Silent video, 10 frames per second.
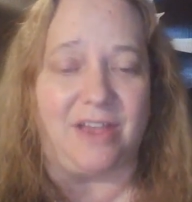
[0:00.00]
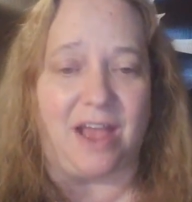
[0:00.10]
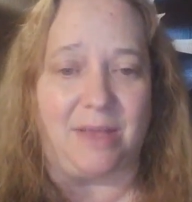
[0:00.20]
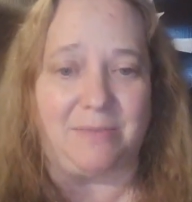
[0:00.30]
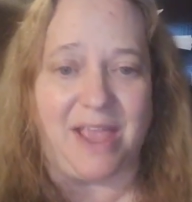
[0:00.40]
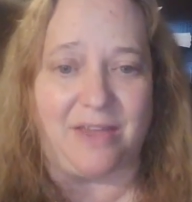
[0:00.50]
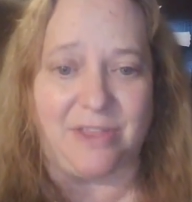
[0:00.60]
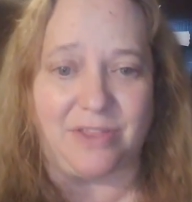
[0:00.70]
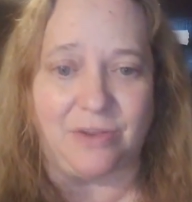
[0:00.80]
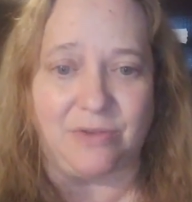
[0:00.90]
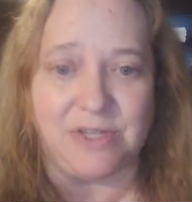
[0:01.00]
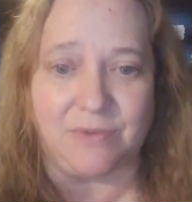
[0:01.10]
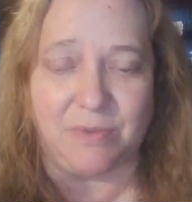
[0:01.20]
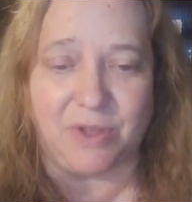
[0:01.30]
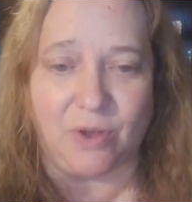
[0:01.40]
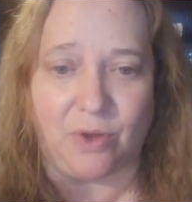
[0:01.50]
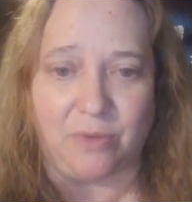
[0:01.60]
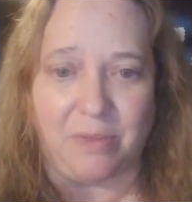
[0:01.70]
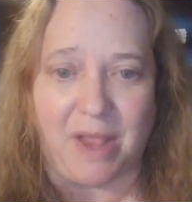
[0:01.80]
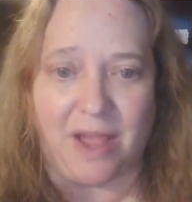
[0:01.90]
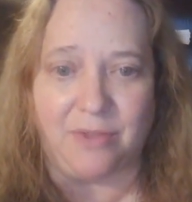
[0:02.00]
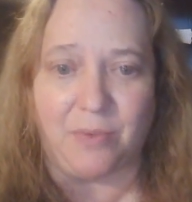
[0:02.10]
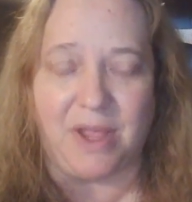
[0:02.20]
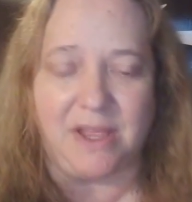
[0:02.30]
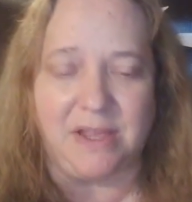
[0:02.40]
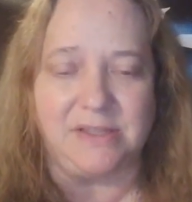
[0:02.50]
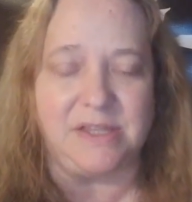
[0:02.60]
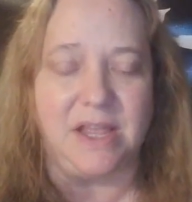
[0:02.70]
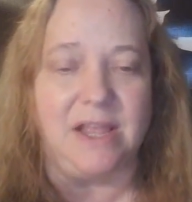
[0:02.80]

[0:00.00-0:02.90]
I'm Kathy Lewis from the Golden Pathways.